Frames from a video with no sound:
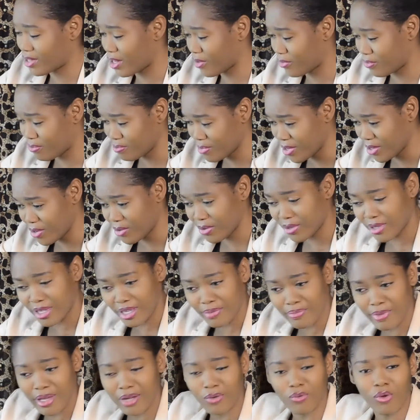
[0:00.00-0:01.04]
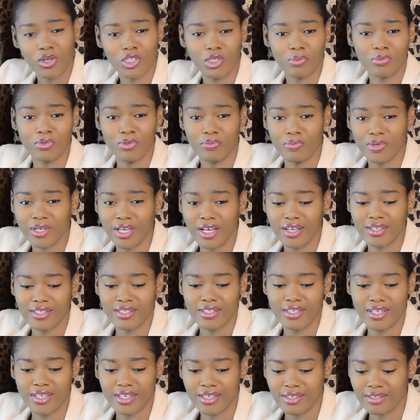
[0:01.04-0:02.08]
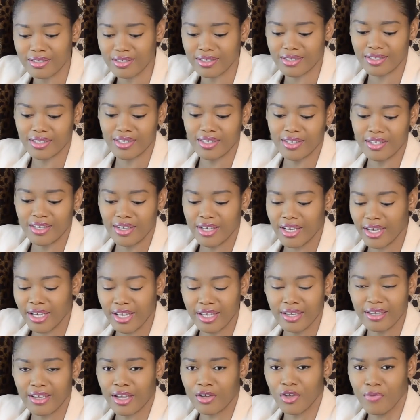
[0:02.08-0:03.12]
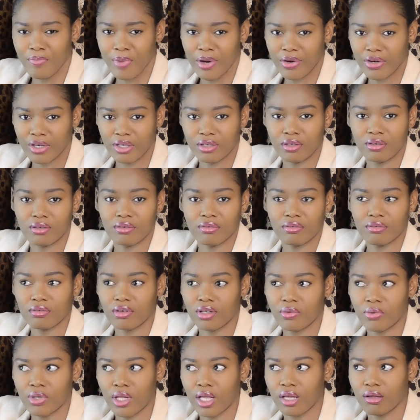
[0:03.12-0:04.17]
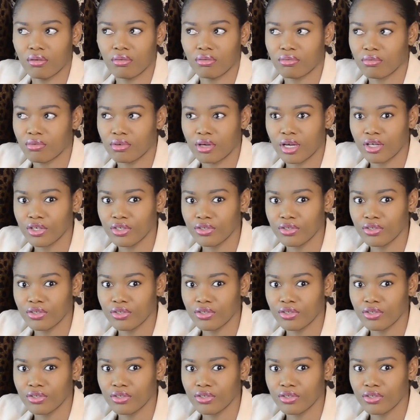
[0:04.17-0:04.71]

Like me, a man walks up to me and says, Hey, are you married? I'm like, Are